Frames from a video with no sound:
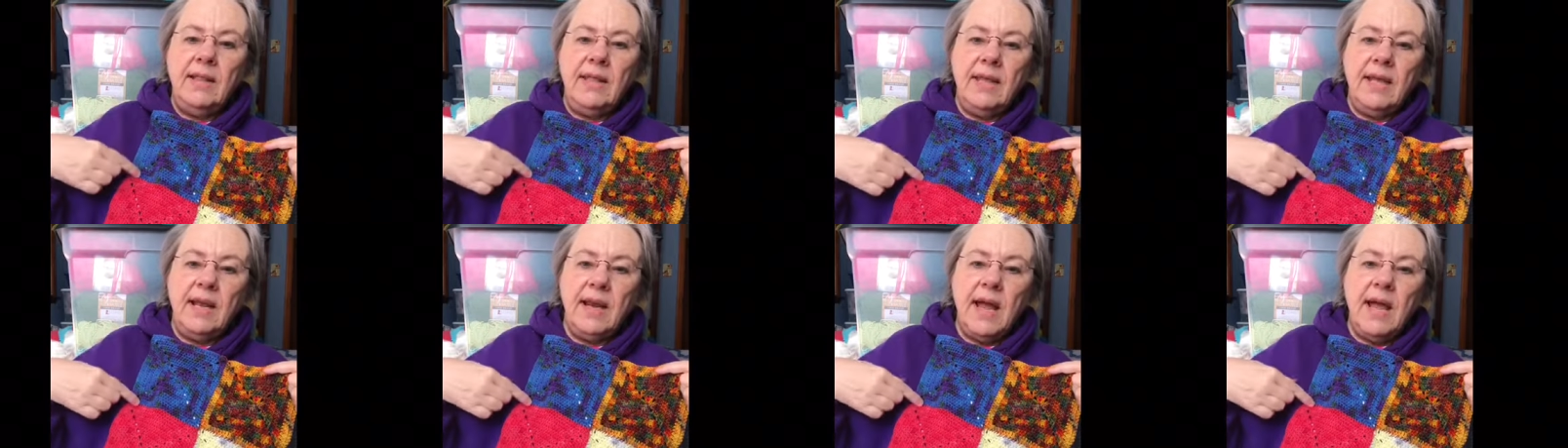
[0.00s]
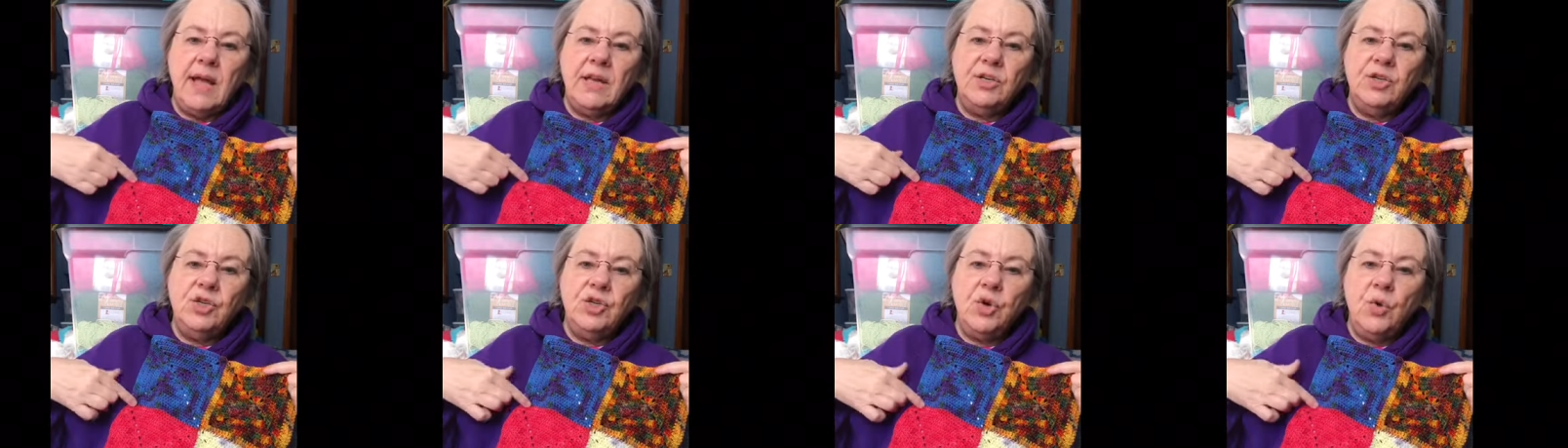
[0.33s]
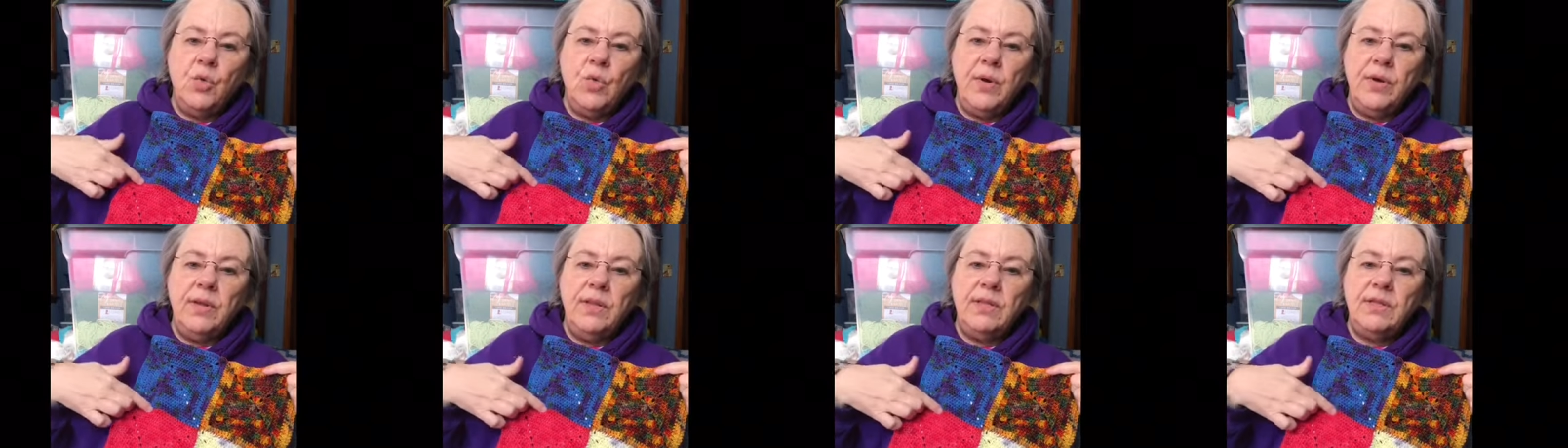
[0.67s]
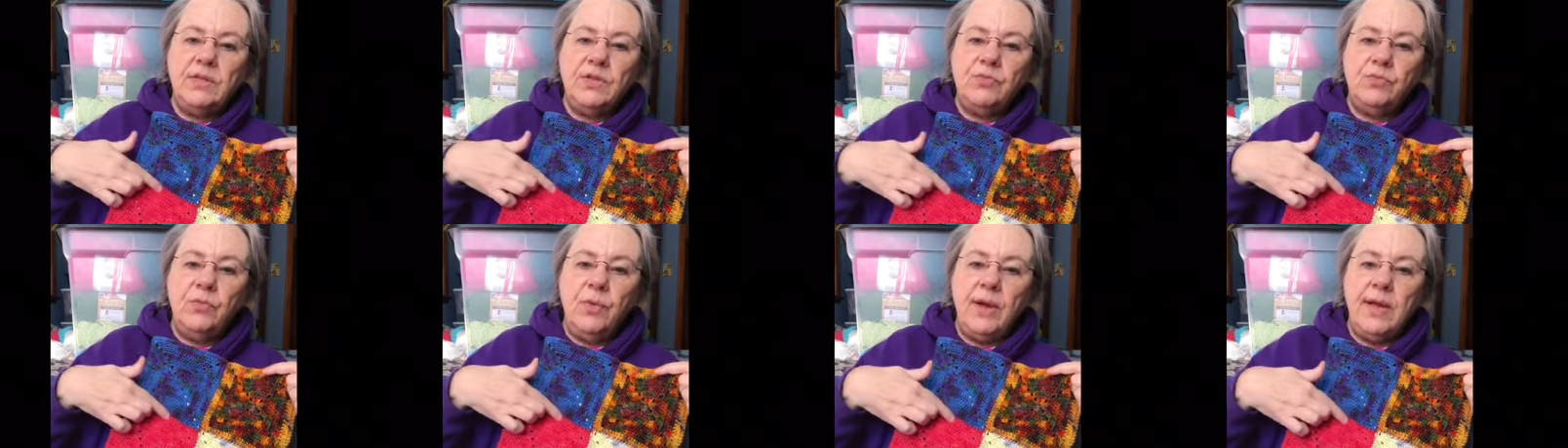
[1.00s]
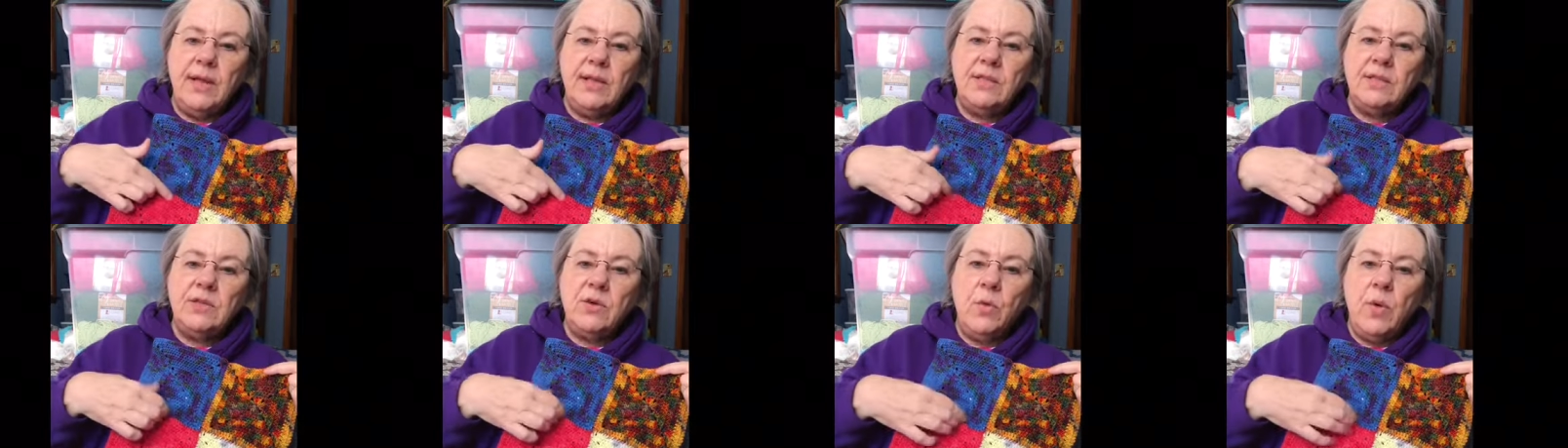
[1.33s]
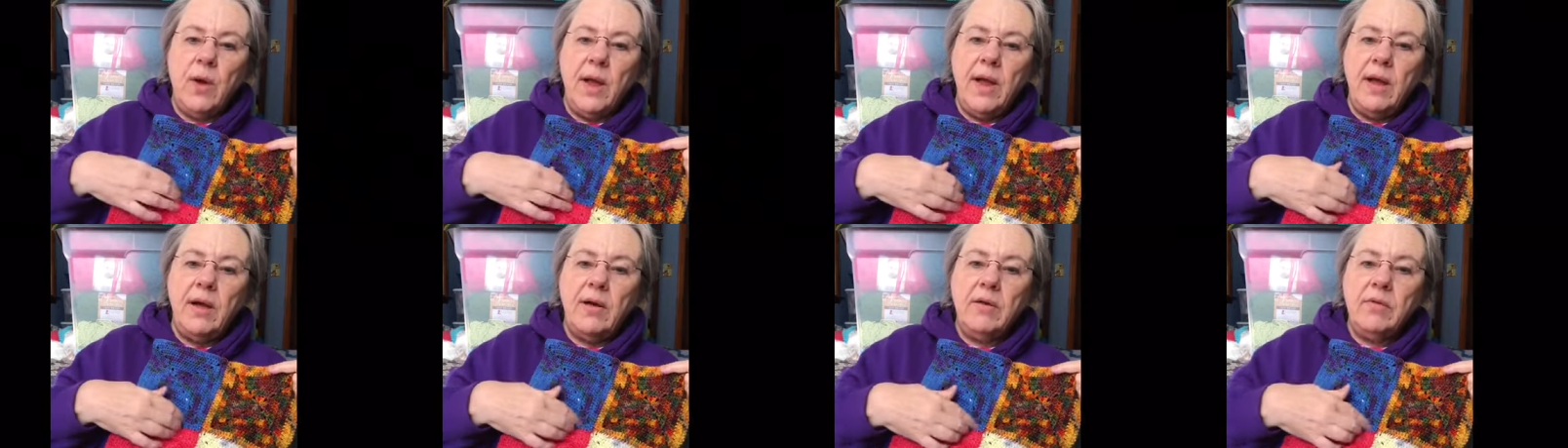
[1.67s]
then I join this red
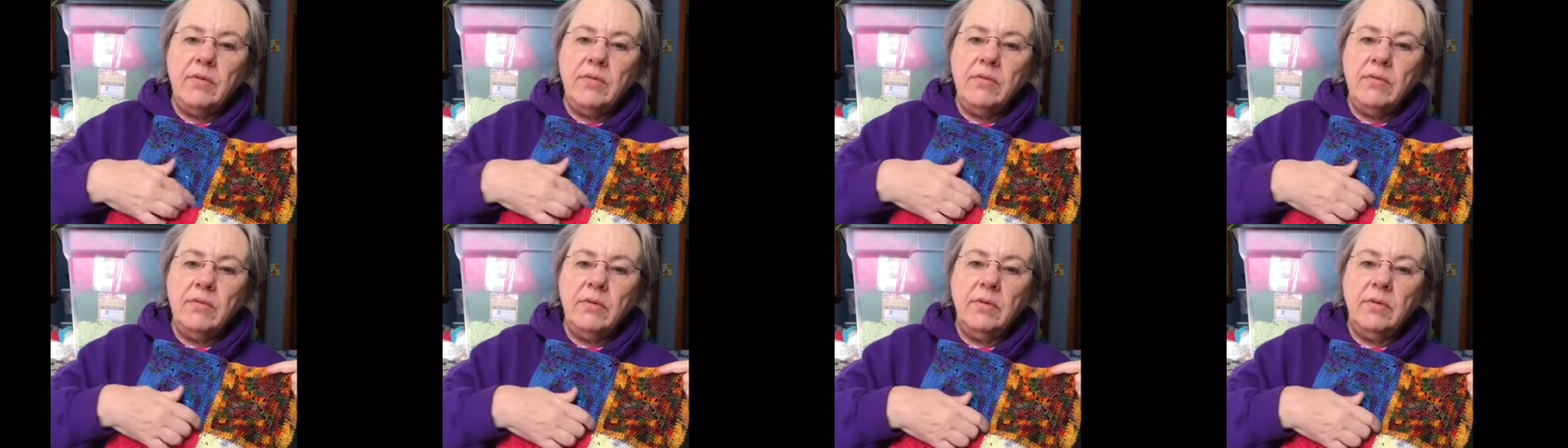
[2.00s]
square